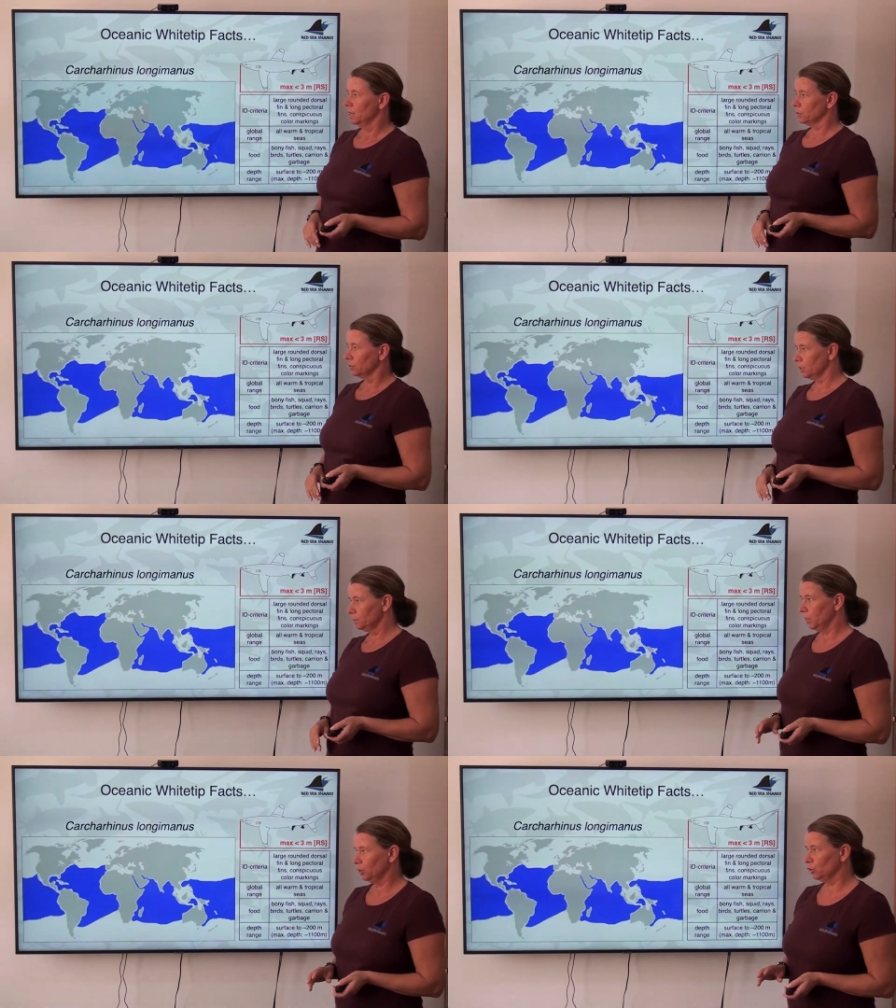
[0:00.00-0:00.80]
So
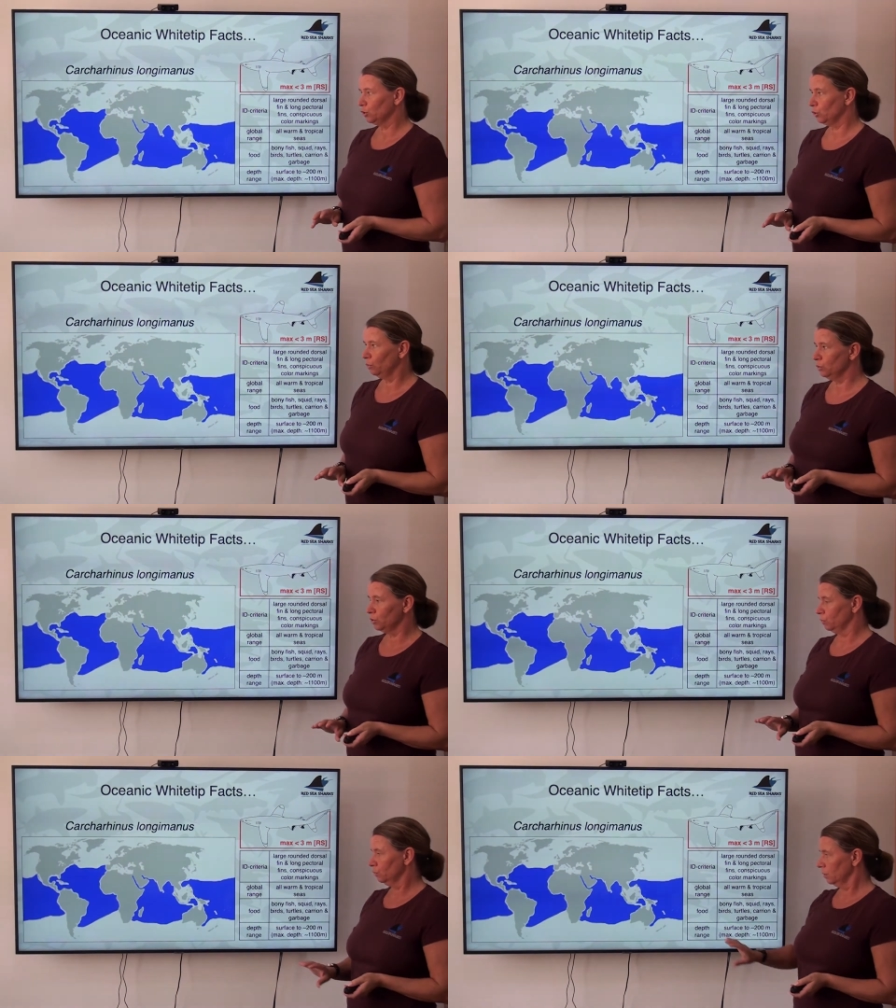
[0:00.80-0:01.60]
this picture
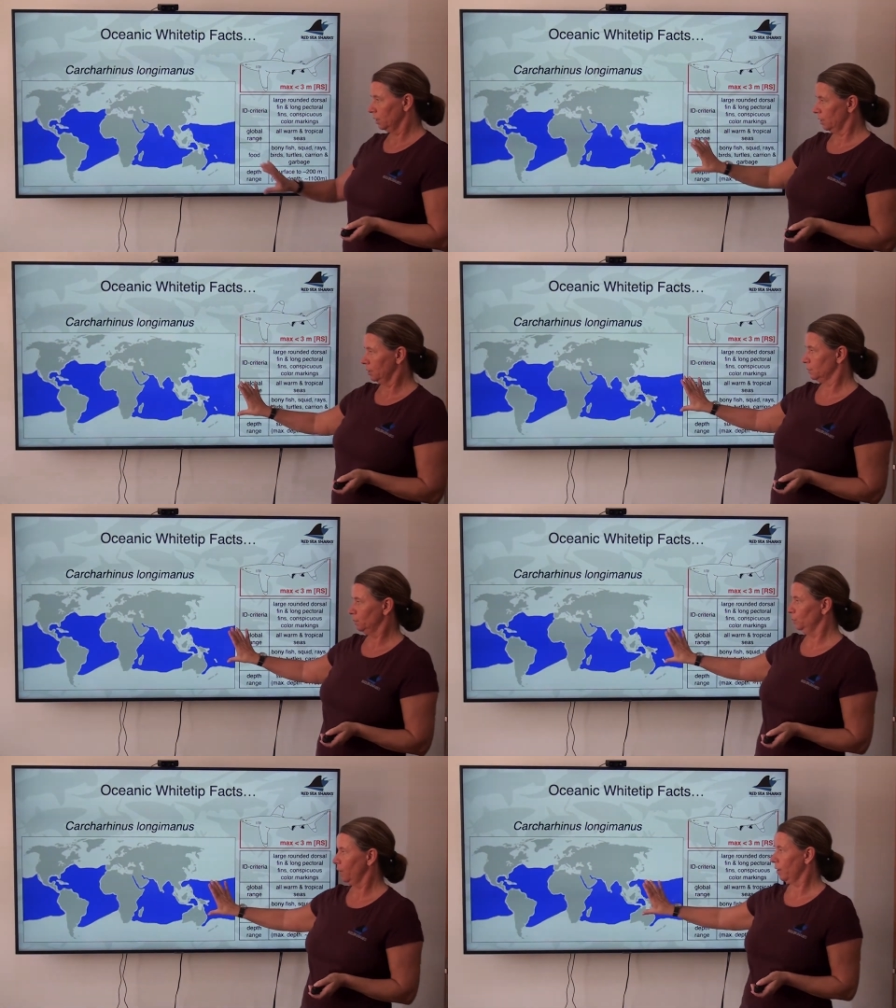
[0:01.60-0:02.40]
shows you in this
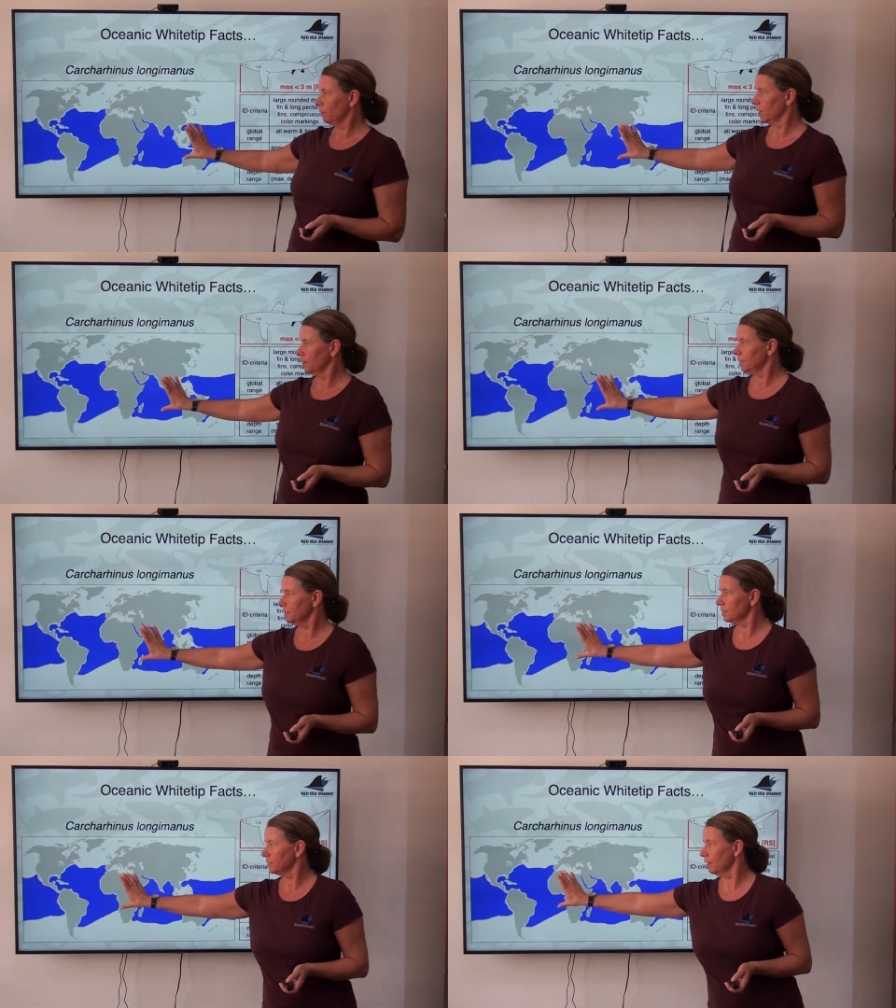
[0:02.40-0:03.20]
blue area,
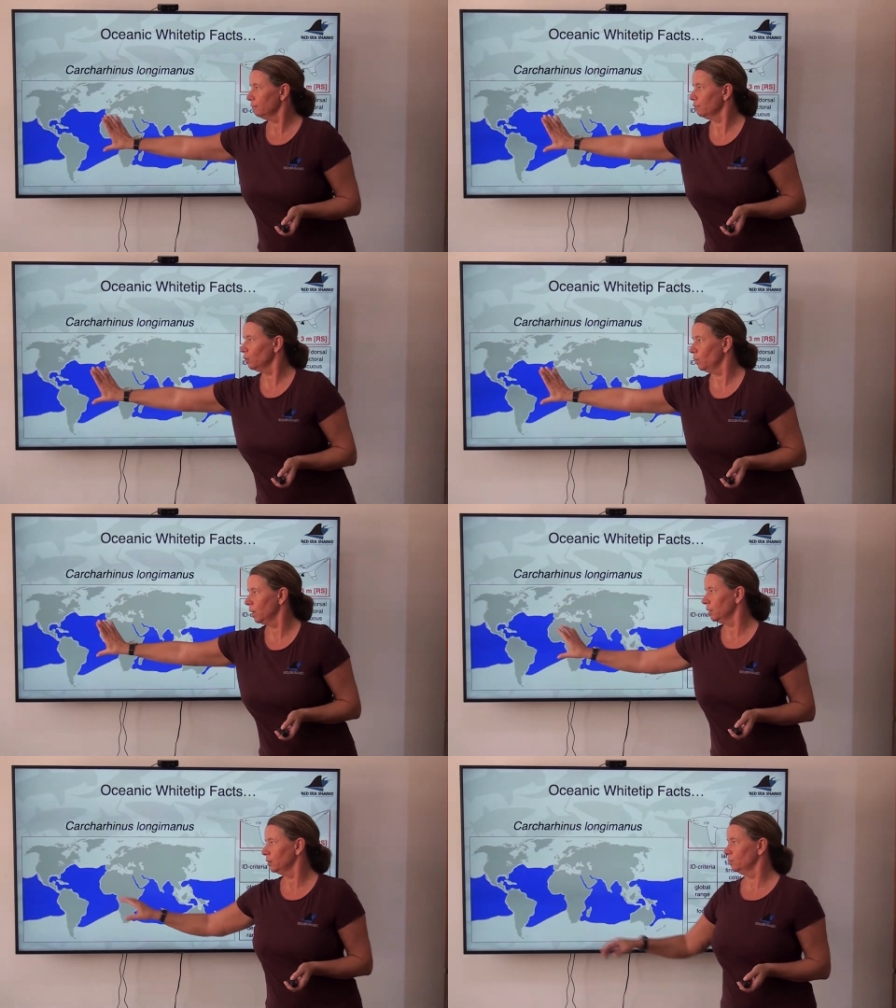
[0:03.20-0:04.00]
this is
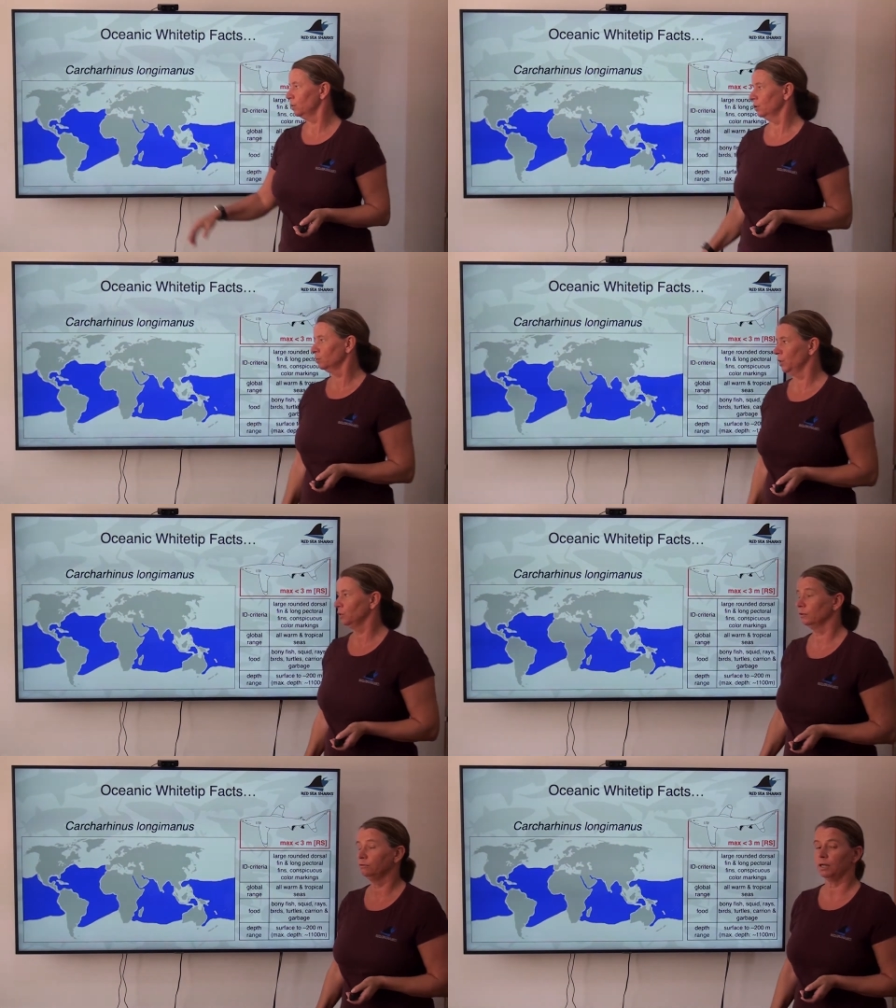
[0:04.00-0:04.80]
everywhere in the world where
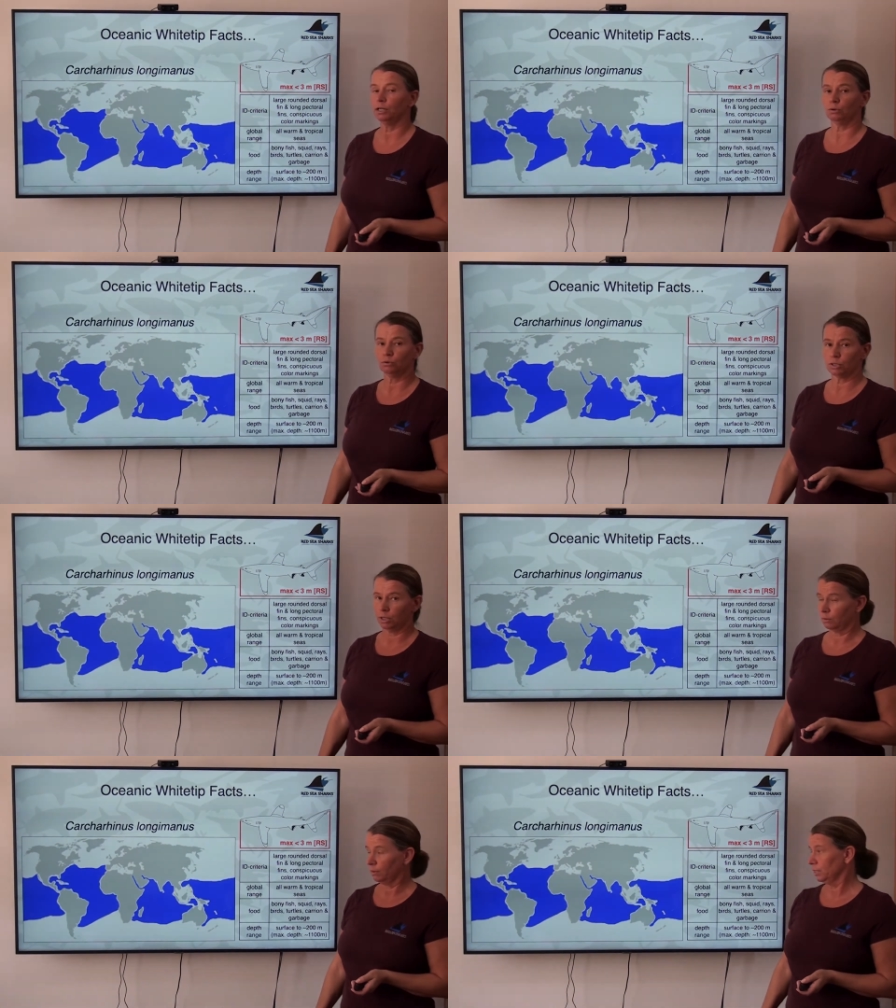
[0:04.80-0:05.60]
you can find
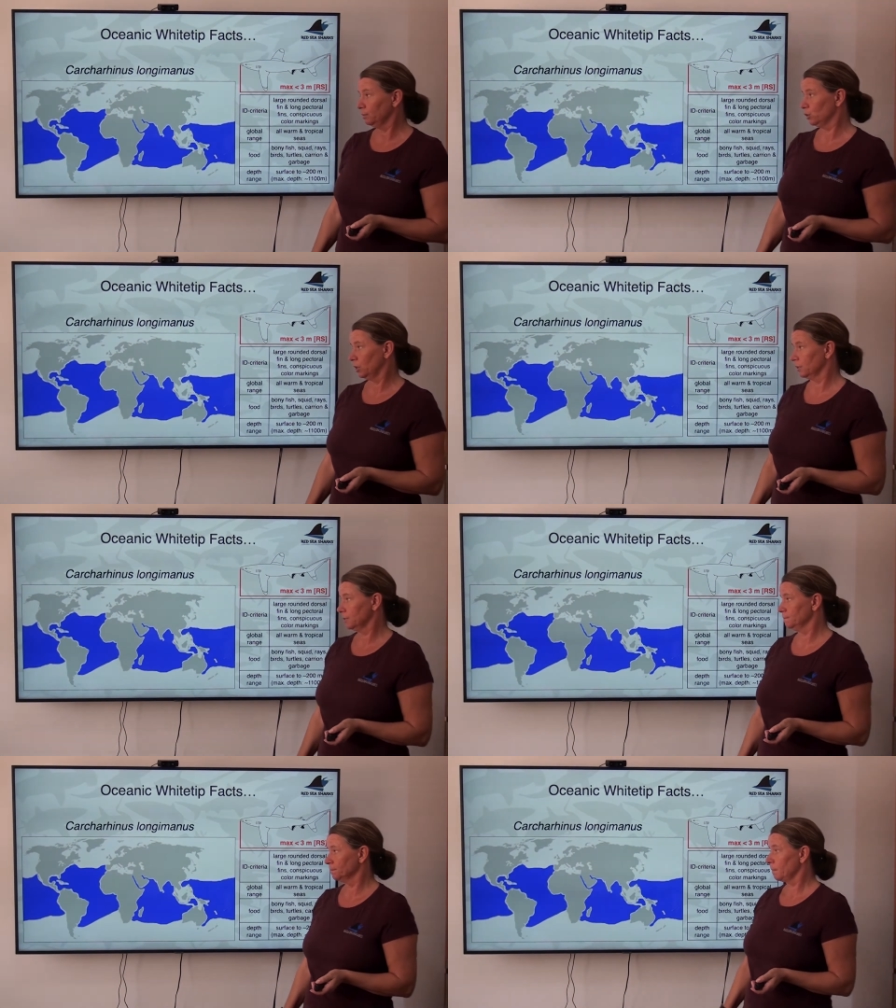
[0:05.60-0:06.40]
oceanic white-tip
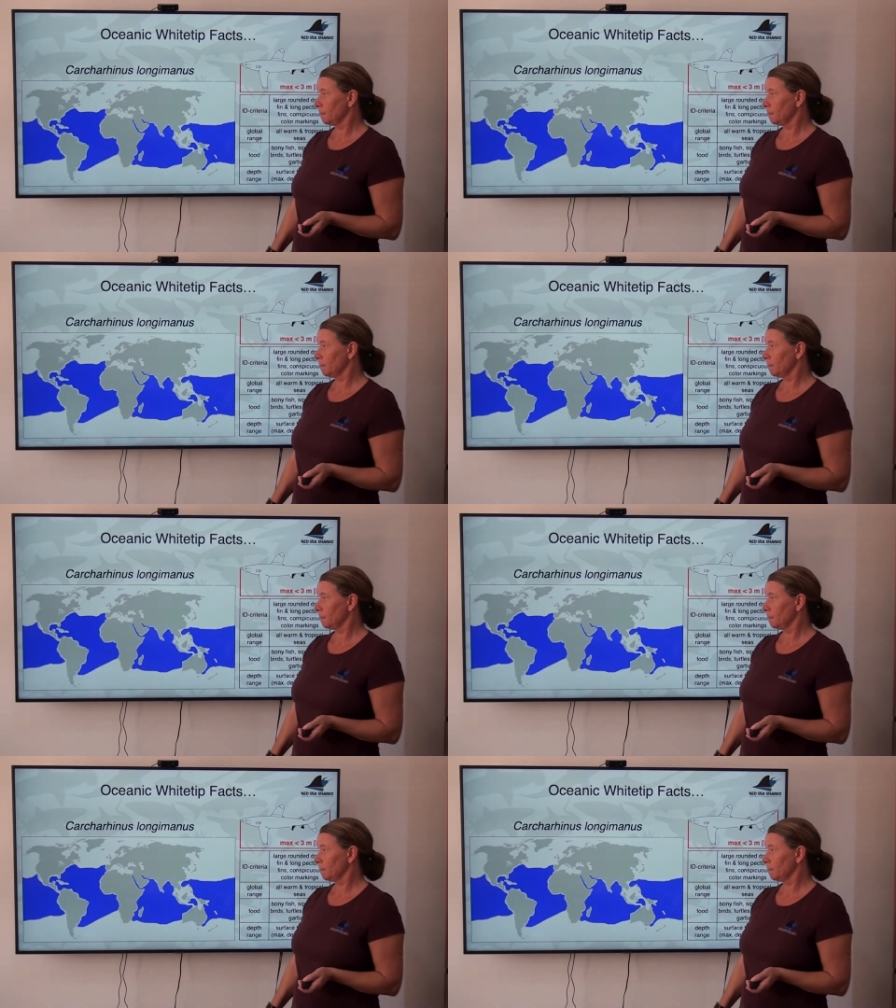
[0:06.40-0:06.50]
sharks.